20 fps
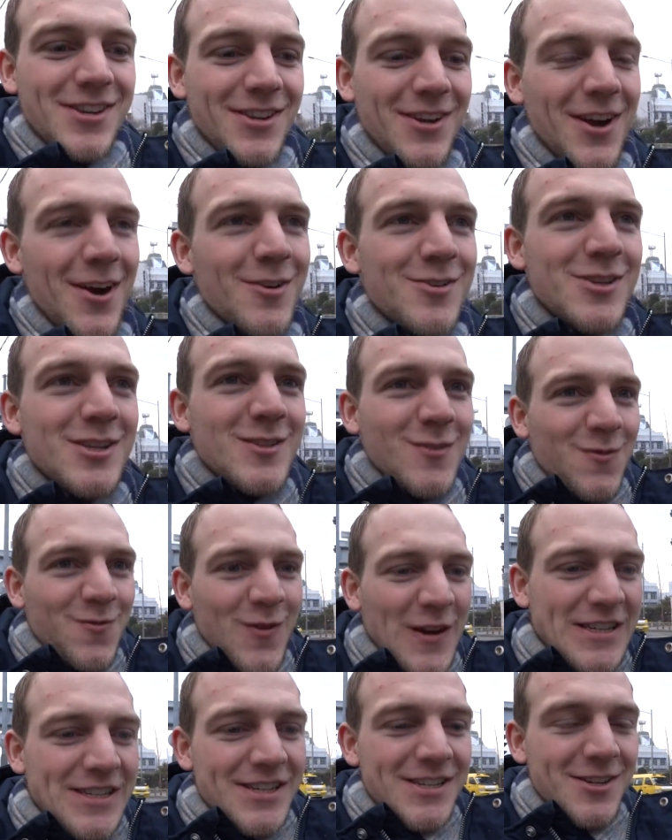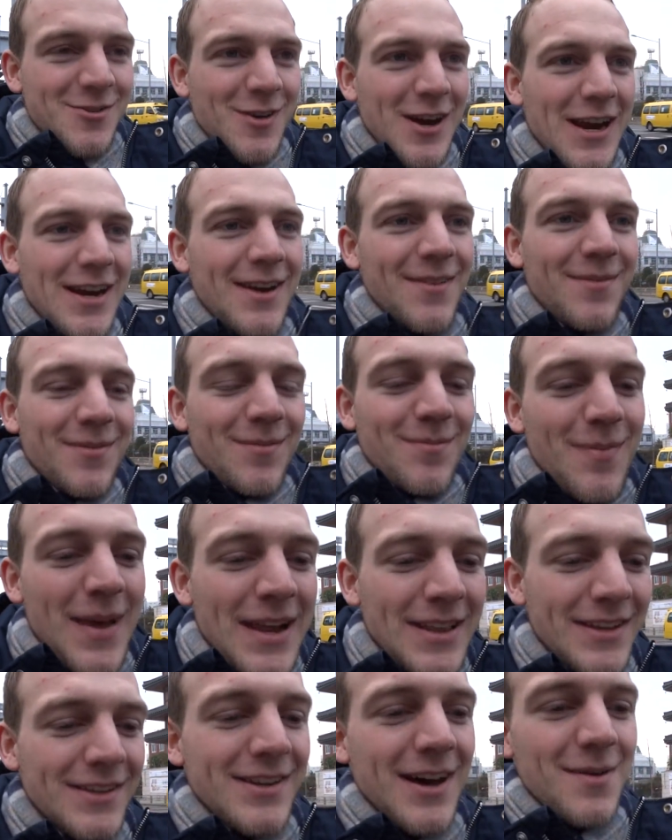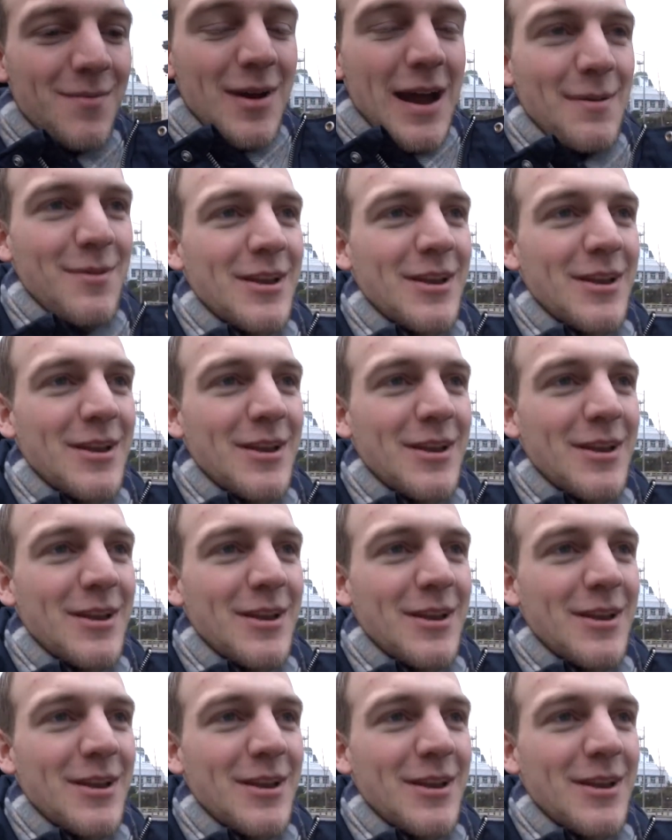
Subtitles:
you know, just fix the screen and make the number. I